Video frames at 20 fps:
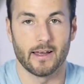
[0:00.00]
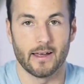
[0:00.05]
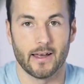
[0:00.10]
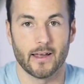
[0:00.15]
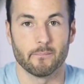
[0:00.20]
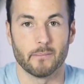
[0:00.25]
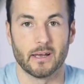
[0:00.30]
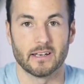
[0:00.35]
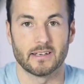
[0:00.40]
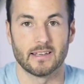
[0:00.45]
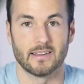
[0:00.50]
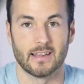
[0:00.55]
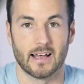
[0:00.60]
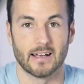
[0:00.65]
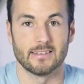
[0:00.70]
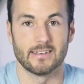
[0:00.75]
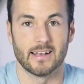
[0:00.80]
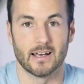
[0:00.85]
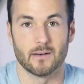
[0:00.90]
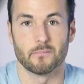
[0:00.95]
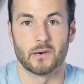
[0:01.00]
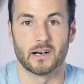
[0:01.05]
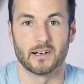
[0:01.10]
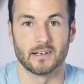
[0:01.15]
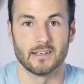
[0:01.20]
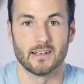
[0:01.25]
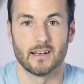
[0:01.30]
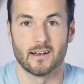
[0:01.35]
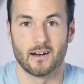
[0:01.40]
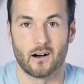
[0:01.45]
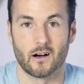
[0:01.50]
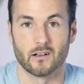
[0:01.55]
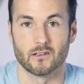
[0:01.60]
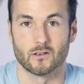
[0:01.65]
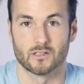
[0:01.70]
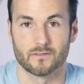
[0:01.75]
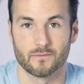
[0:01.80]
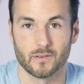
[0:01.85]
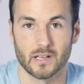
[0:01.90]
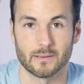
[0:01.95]
and making that damn money on
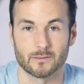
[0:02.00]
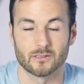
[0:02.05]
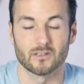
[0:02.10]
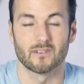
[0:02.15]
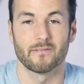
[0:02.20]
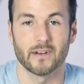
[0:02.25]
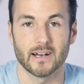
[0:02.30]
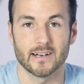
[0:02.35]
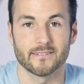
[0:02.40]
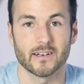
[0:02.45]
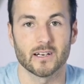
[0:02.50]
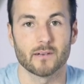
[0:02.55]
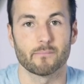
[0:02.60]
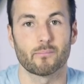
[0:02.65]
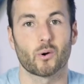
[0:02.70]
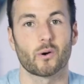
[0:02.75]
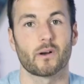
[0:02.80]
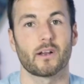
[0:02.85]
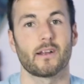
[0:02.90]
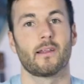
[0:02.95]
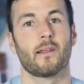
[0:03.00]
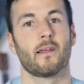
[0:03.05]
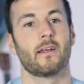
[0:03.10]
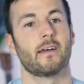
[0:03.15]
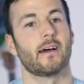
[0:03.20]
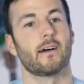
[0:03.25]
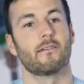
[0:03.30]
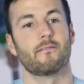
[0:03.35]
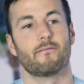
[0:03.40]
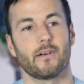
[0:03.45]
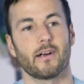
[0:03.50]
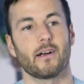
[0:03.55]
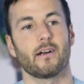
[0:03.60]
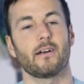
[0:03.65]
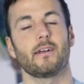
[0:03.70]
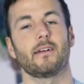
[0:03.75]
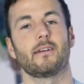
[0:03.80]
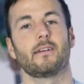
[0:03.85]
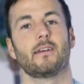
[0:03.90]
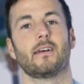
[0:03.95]
those flips. So very, very important, a
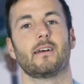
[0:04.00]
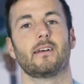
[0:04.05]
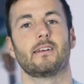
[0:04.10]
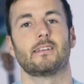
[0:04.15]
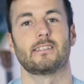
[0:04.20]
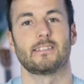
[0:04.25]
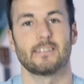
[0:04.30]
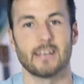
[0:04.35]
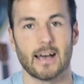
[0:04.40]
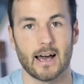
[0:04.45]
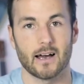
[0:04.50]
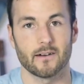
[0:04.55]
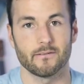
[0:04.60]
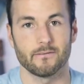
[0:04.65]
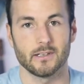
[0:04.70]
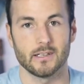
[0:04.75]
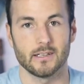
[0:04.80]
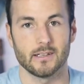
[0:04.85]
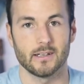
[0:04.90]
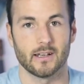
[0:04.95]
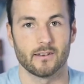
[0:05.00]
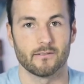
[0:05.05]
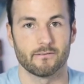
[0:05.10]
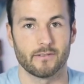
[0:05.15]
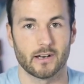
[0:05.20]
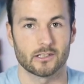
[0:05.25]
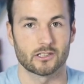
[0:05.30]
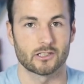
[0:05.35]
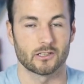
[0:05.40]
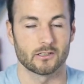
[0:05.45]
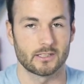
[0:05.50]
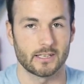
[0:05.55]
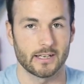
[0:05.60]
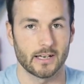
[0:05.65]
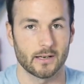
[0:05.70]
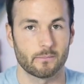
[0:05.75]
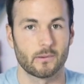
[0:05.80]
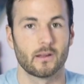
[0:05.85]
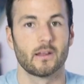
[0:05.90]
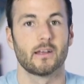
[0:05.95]
very savvy investor
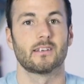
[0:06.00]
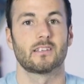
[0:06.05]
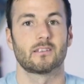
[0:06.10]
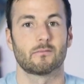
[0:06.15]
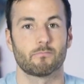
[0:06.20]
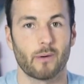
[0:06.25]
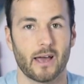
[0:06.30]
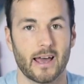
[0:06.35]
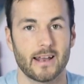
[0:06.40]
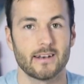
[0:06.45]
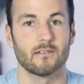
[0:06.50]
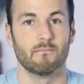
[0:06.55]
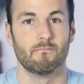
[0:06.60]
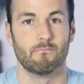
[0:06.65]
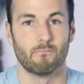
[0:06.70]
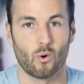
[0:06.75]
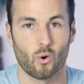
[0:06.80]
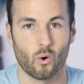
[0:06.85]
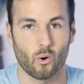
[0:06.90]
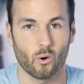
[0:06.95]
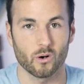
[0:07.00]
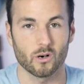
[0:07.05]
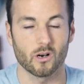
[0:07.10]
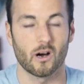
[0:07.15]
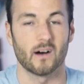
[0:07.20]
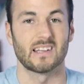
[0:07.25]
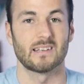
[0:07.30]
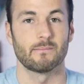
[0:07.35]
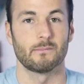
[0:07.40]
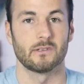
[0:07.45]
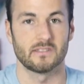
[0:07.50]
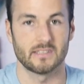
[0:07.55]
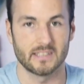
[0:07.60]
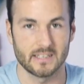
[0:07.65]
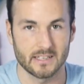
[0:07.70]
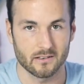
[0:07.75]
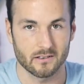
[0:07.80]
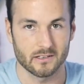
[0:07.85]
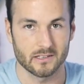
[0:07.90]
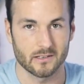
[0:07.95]
tip, spend more on the
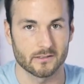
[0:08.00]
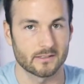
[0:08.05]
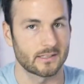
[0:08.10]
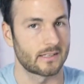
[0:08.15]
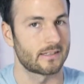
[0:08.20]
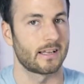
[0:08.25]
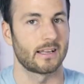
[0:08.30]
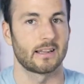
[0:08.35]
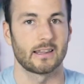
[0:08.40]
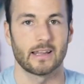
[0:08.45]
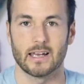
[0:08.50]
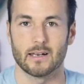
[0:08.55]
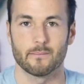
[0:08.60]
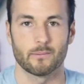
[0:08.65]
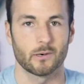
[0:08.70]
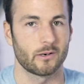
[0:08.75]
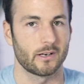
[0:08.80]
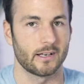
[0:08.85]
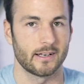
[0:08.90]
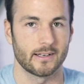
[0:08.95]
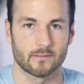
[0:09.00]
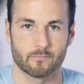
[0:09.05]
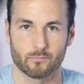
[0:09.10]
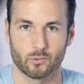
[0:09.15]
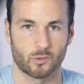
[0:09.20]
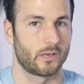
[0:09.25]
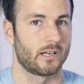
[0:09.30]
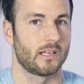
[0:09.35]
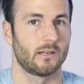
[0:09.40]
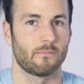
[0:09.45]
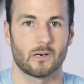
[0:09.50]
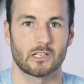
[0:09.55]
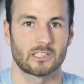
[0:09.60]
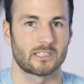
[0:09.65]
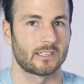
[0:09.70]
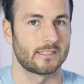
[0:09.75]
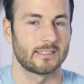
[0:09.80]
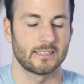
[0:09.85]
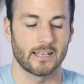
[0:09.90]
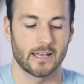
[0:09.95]
materials. The labor is pretty
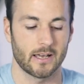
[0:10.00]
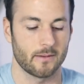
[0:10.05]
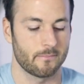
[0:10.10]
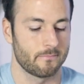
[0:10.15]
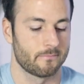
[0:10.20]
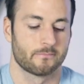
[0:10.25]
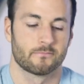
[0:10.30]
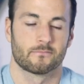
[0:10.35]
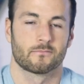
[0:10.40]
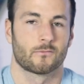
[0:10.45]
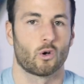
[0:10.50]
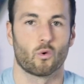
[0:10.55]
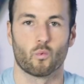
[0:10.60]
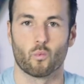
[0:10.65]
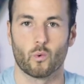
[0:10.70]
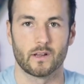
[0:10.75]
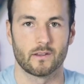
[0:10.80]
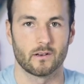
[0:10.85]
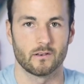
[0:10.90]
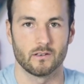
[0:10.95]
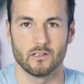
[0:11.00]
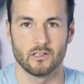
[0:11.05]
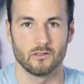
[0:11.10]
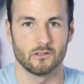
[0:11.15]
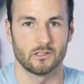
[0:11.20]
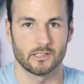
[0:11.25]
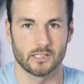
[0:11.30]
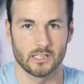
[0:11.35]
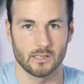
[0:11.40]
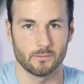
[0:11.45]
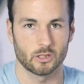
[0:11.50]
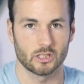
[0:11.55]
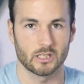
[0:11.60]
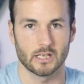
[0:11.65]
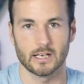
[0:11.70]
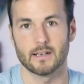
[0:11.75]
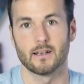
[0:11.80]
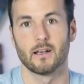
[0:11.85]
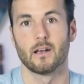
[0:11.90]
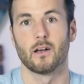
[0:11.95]
much the same, whether you use cheap
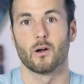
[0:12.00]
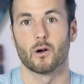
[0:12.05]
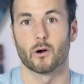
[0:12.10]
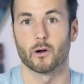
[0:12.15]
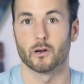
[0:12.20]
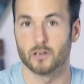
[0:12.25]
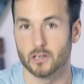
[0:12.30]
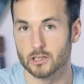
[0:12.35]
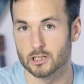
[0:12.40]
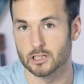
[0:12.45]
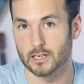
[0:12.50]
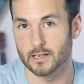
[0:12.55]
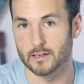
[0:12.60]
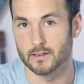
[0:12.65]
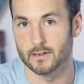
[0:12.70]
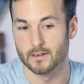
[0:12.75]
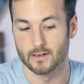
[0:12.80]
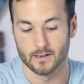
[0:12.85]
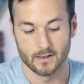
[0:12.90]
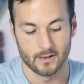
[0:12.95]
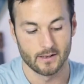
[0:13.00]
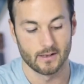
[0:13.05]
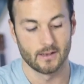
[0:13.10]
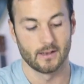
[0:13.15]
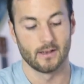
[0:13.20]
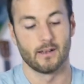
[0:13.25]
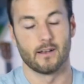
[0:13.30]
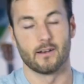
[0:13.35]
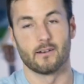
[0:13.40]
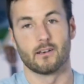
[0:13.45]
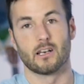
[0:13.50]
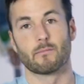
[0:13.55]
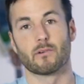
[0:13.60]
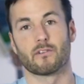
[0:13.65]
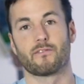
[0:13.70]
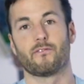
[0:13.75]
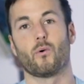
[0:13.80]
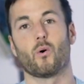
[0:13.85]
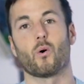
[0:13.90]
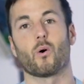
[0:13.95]
shit or good shit.
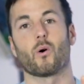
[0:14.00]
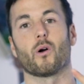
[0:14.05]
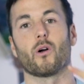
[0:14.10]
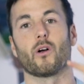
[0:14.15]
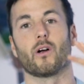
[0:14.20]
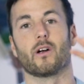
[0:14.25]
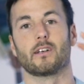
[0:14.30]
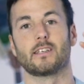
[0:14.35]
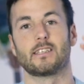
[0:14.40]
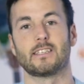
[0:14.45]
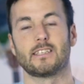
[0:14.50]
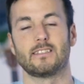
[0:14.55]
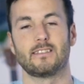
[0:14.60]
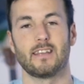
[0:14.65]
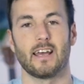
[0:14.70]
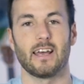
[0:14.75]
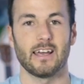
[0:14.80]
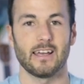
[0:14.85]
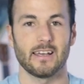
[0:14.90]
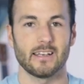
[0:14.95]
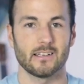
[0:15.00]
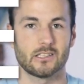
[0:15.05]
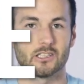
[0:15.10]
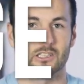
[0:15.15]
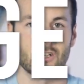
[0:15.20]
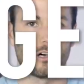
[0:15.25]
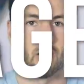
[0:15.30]
Number 4, stage